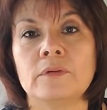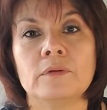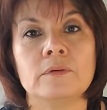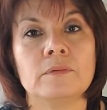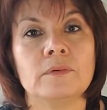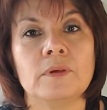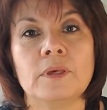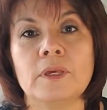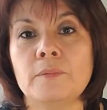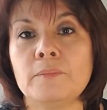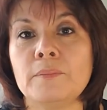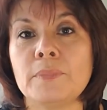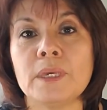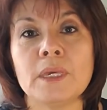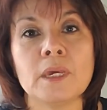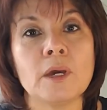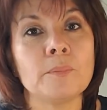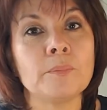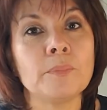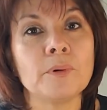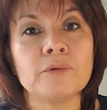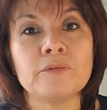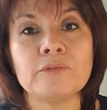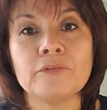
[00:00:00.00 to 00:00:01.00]
Hit me
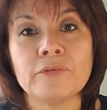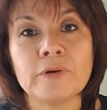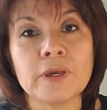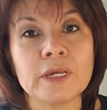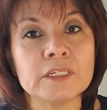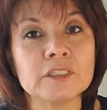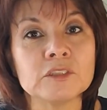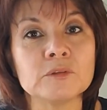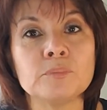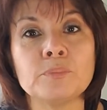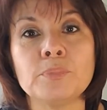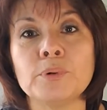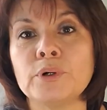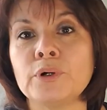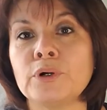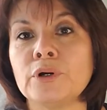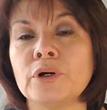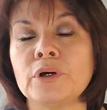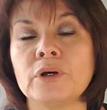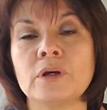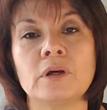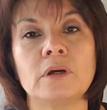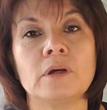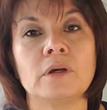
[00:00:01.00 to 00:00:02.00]
up on
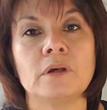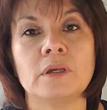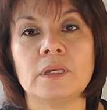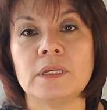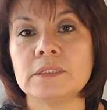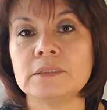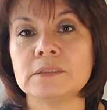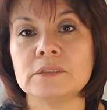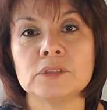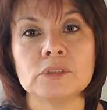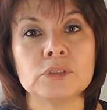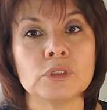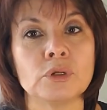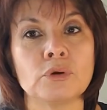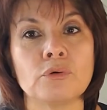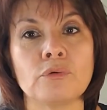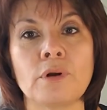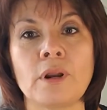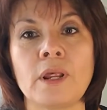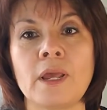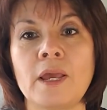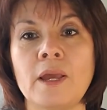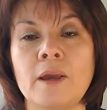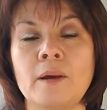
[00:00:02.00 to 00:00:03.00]
Facebook,
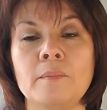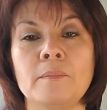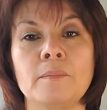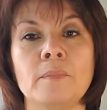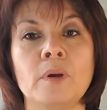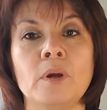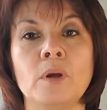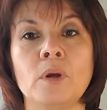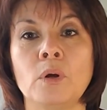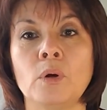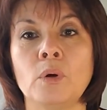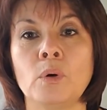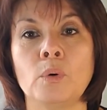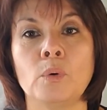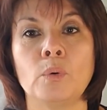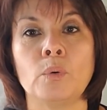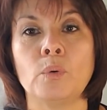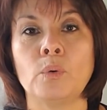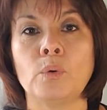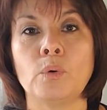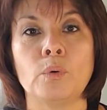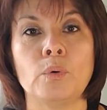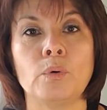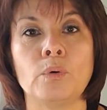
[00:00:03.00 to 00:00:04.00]
Instagram,
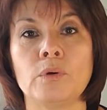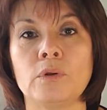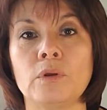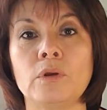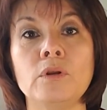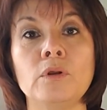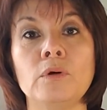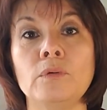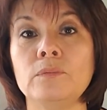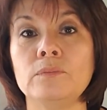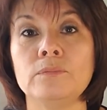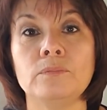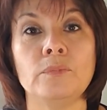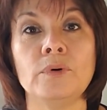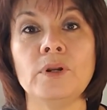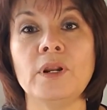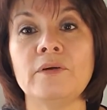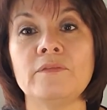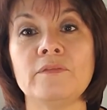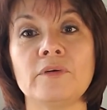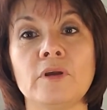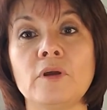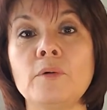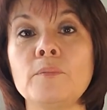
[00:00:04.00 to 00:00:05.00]
or
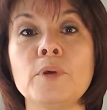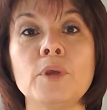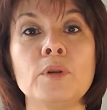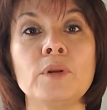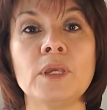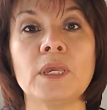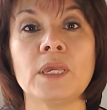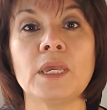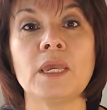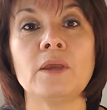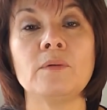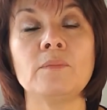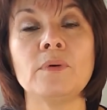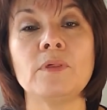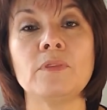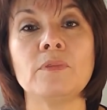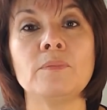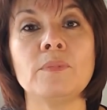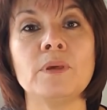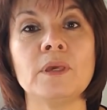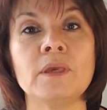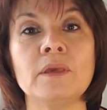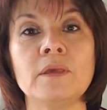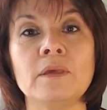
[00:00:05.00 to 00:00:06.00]
whatever. Communicate with
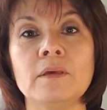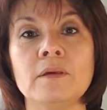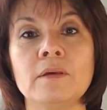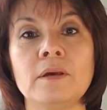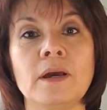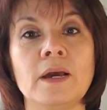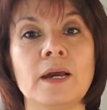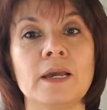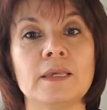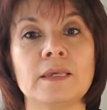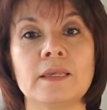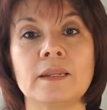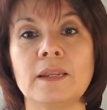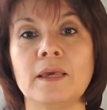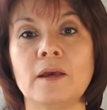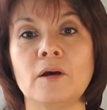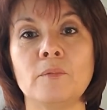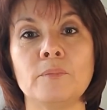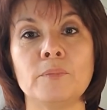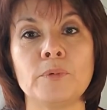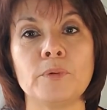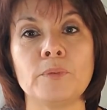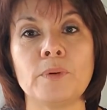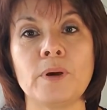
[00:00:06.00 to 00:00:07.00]
me. I can
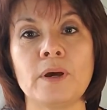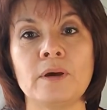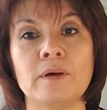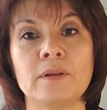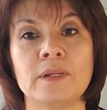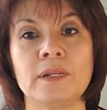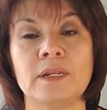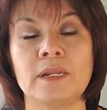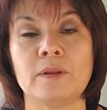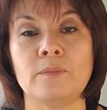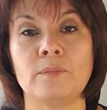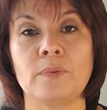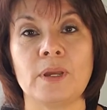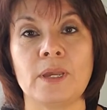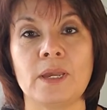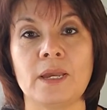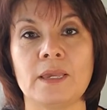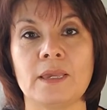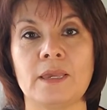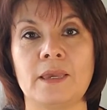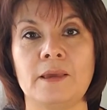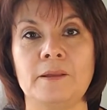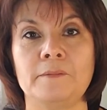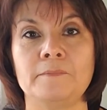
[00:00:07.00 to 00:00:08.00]
help you out any way I
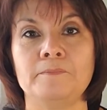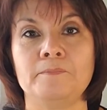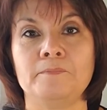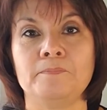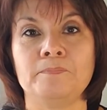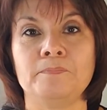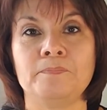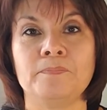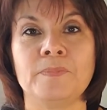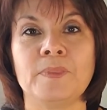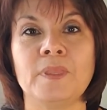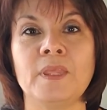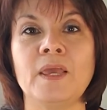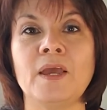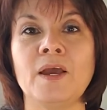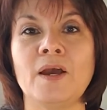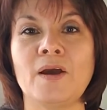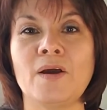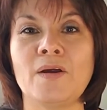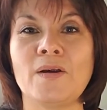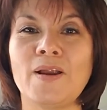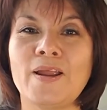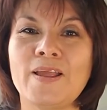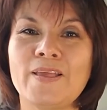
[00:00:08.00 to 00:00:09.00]
can.
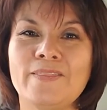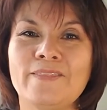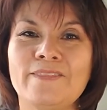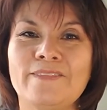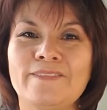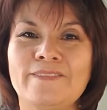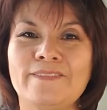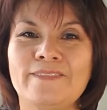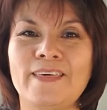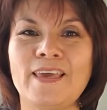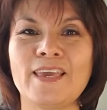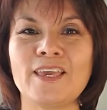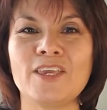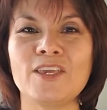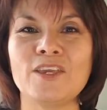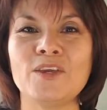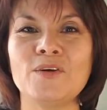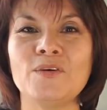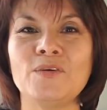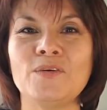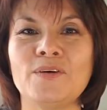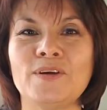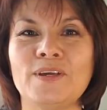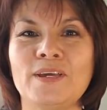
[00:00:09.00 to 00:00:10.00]
All right, thank
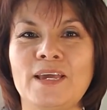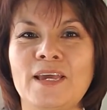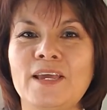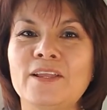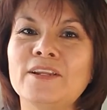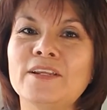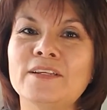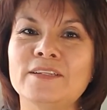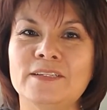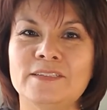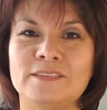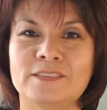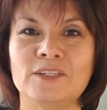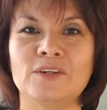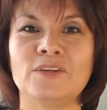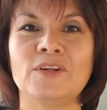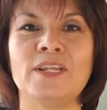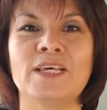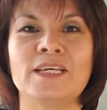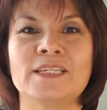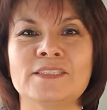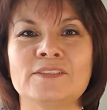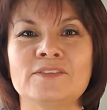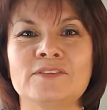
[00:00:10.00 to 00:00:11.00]
you, and until
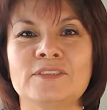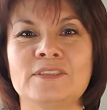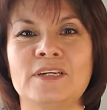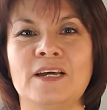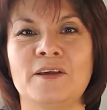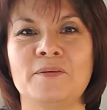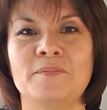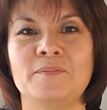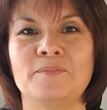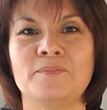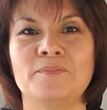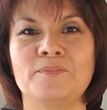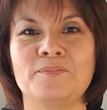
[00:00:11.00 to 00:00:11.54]
next time.